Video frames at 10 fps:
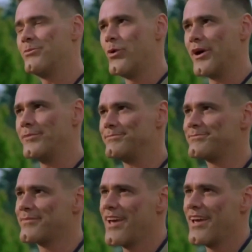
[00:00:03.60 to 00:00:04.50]

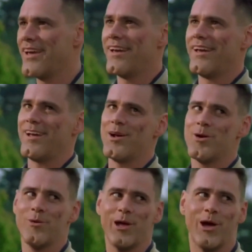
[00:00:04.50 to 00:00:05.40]
Boy.
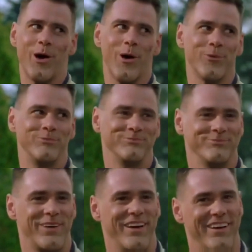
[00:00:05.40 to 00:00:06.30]
Here we go.